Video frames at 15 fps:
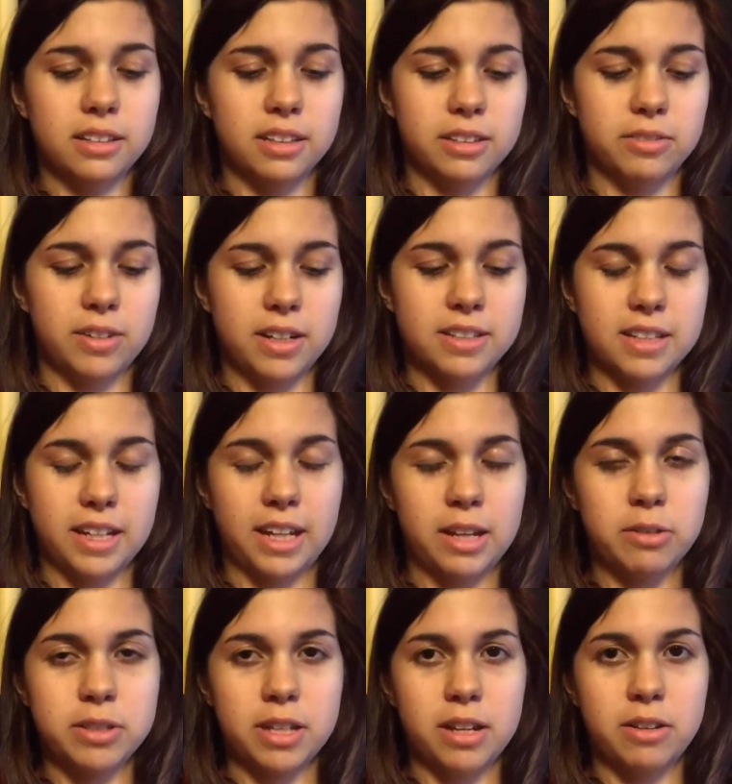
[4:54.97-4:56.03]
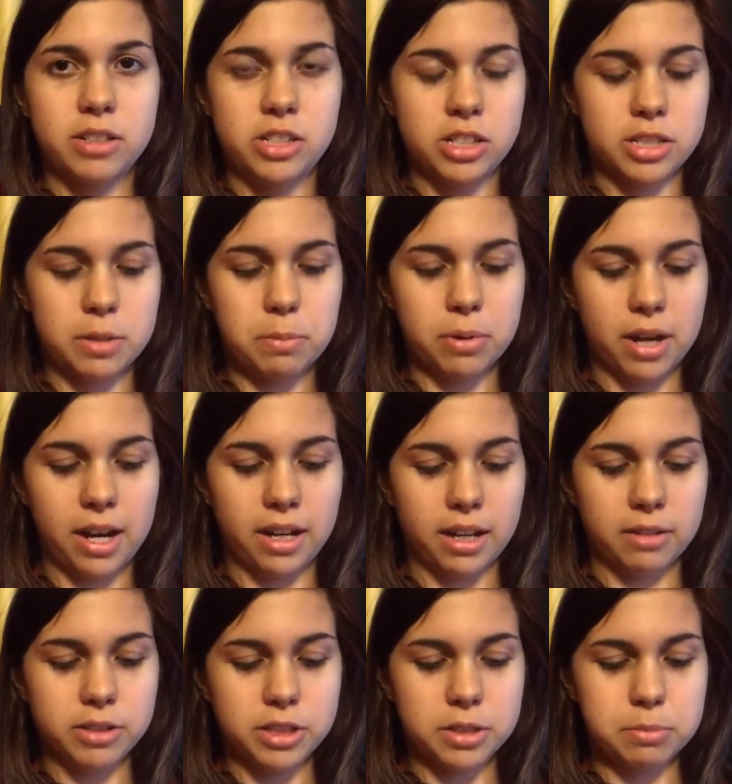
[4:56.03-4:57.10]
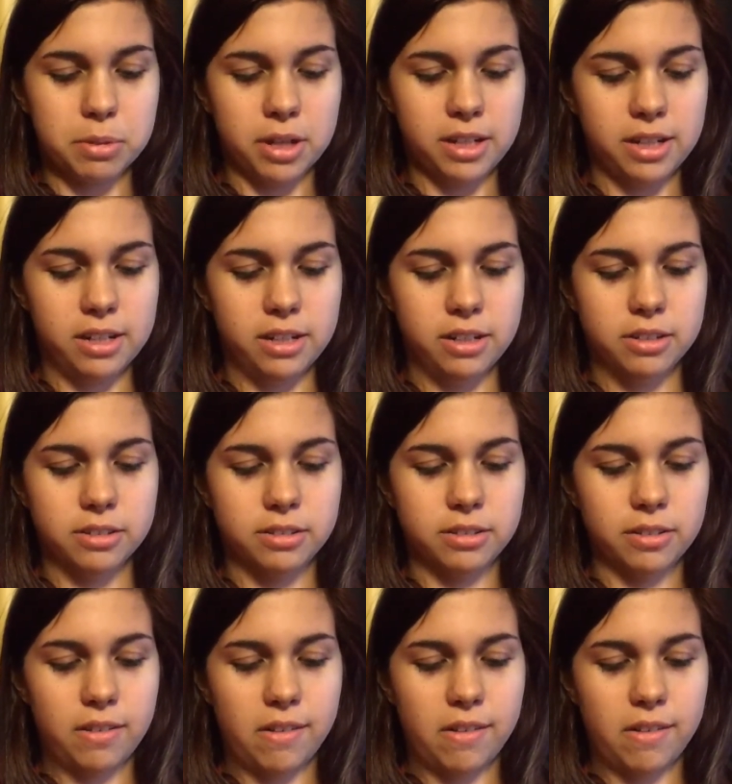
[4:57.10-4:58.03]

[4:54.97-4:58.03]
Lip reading: The friend's like, it was just a prank, I was just pranking you."